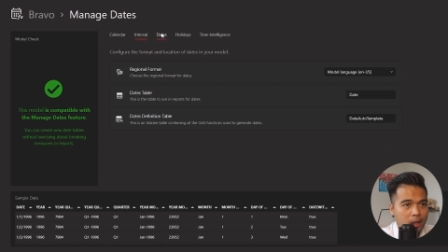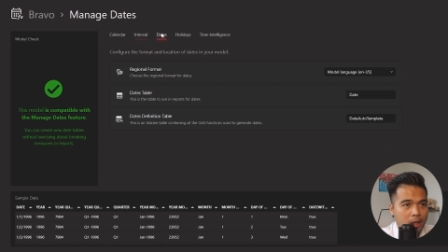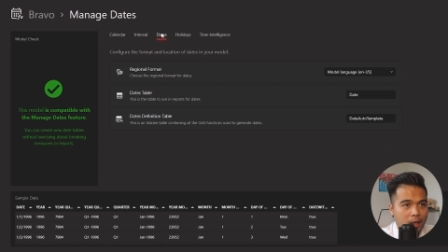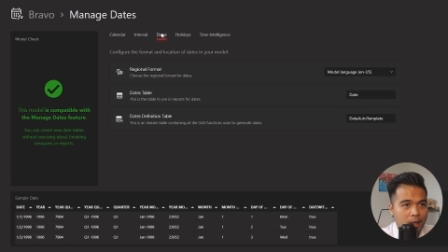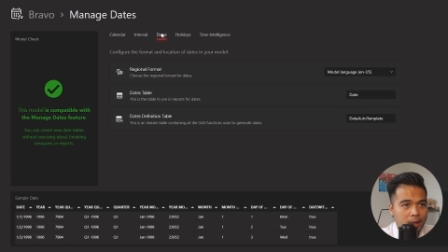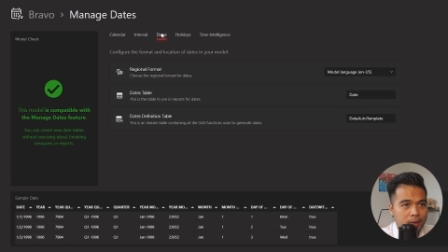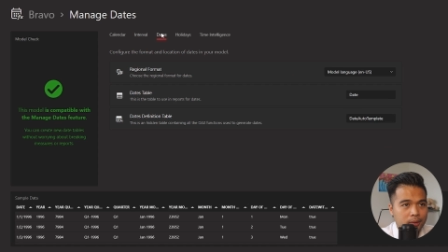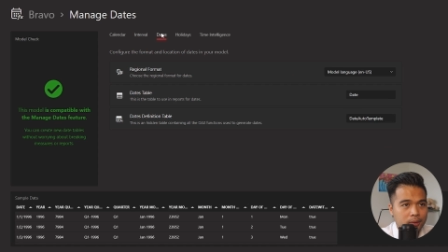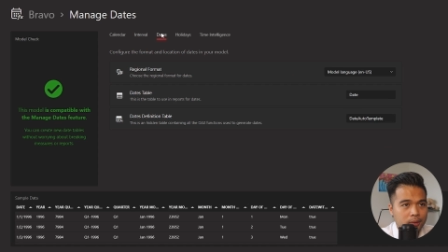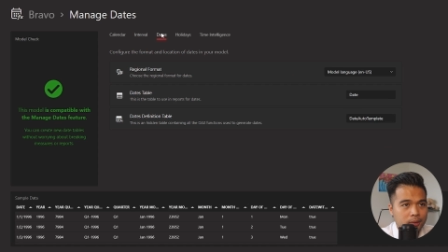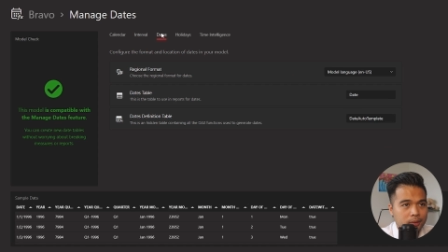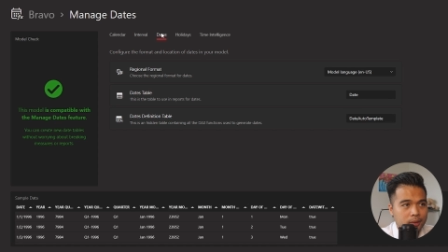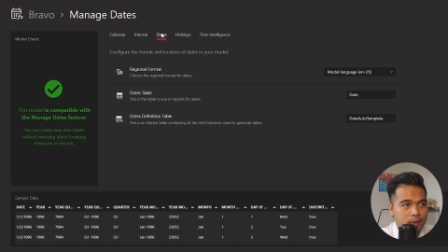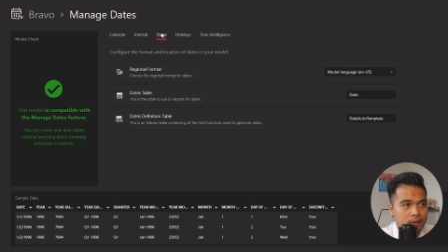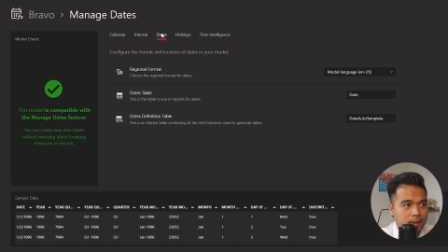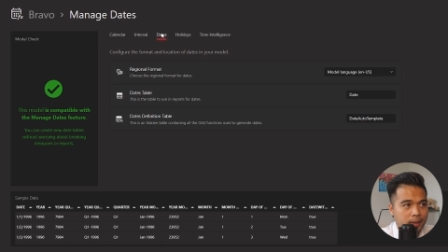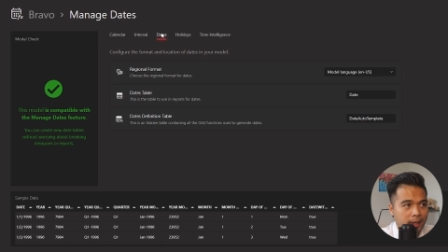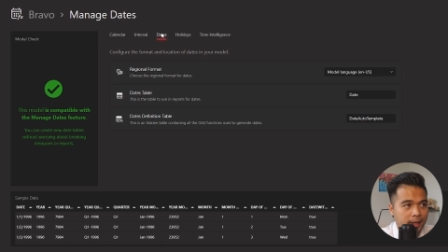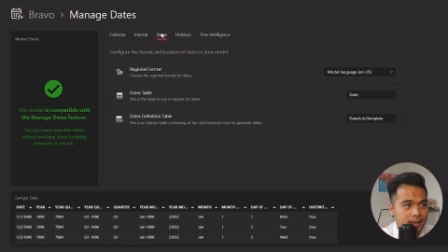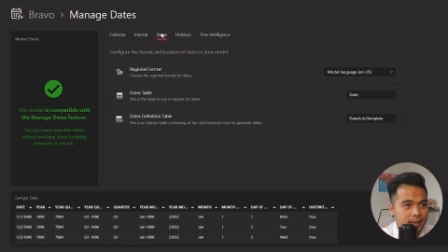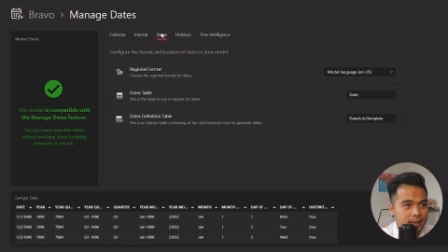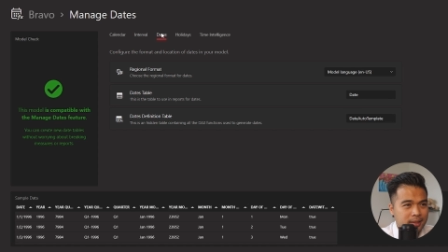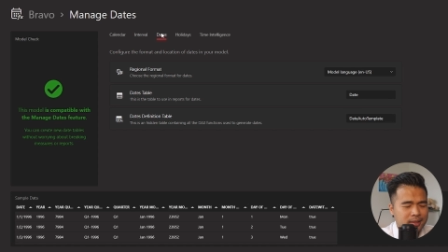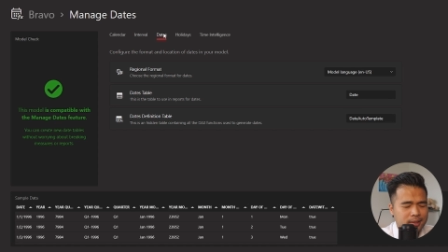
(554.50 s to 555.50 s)
Under the
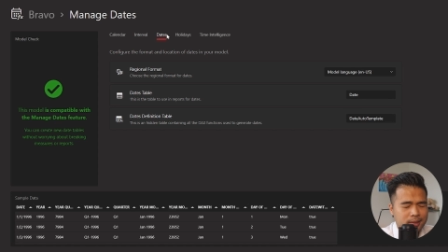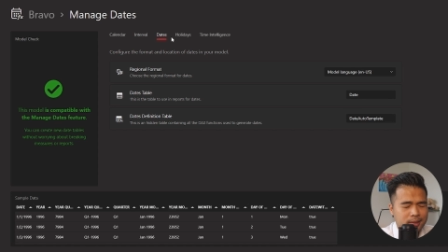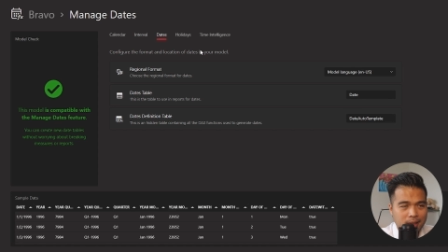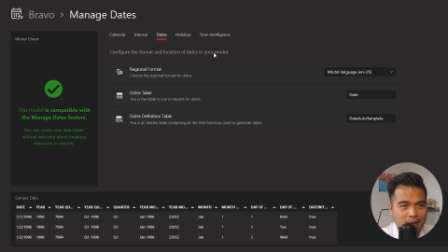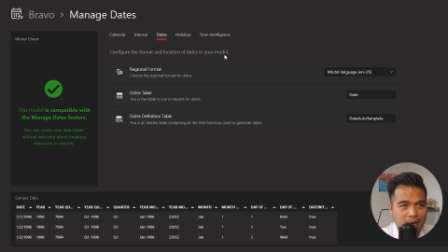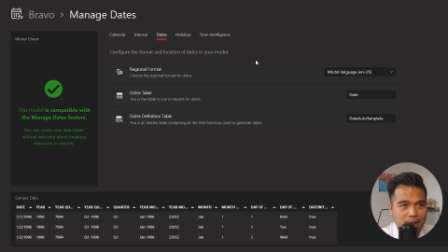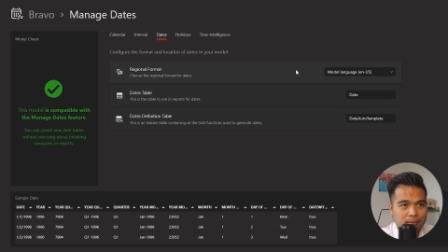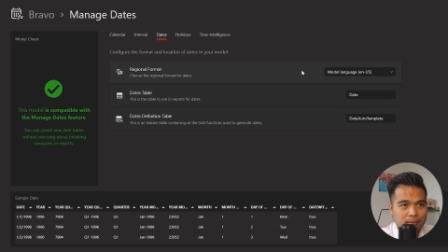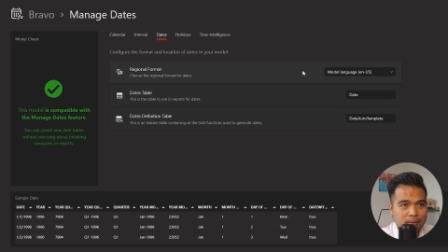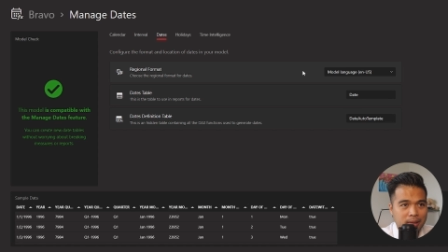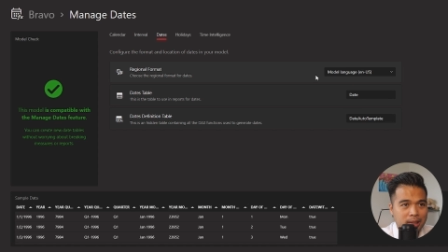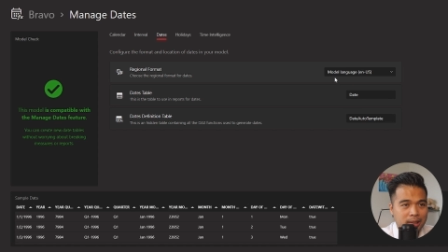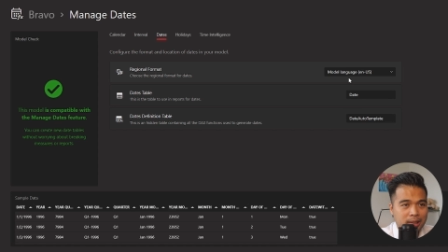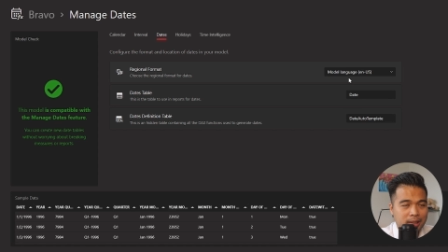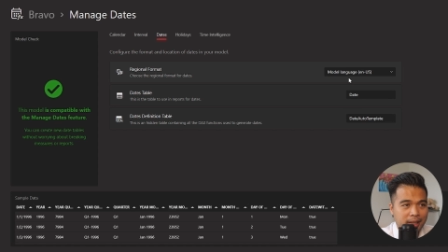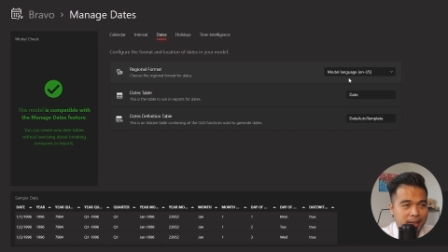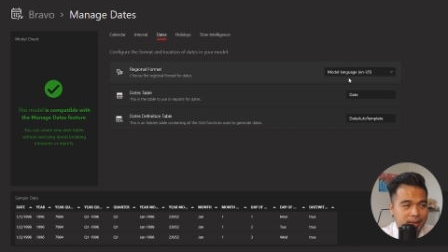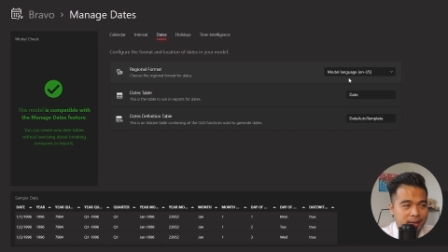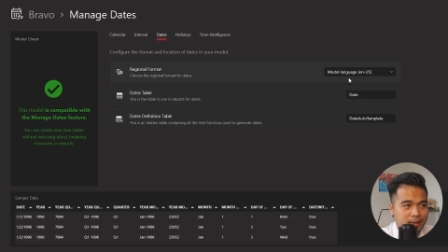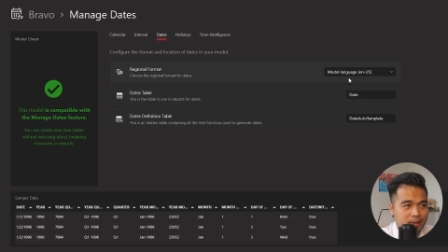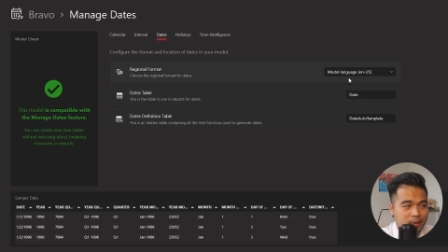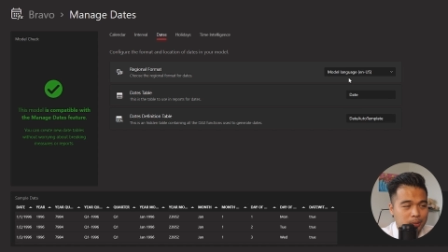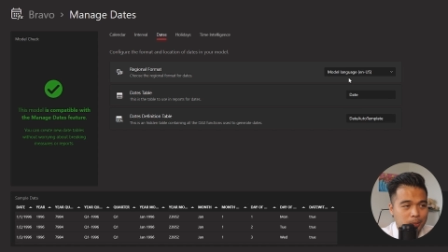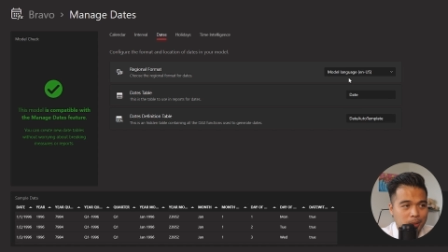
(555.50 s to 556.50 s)
dates, I really
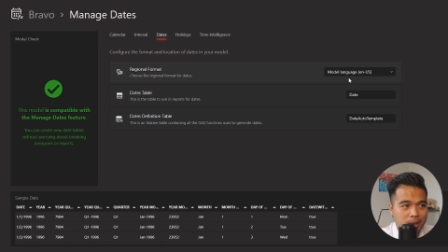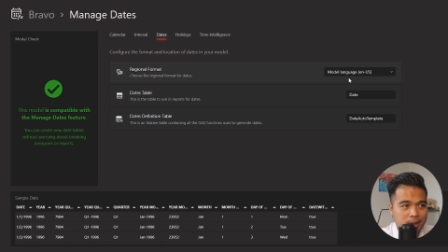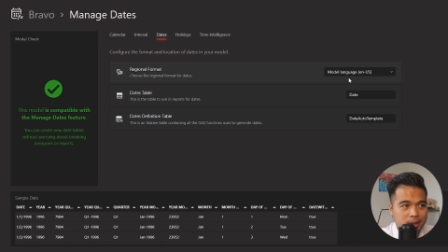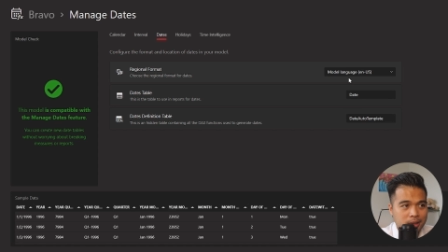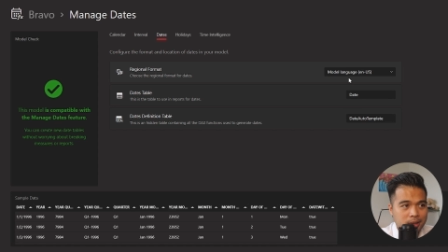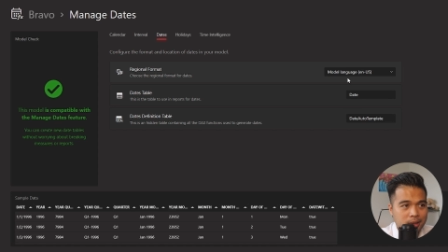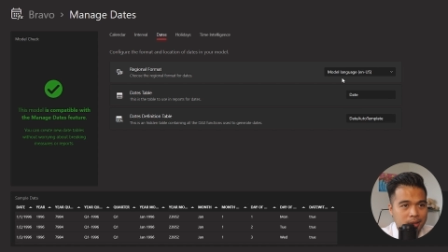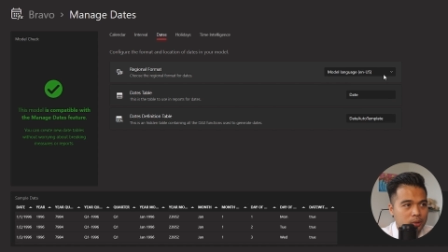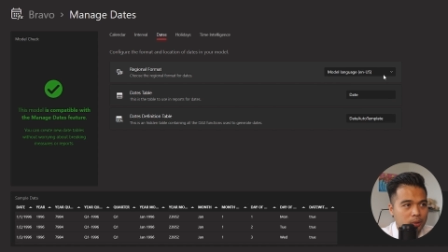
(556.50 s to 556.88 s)
like this one.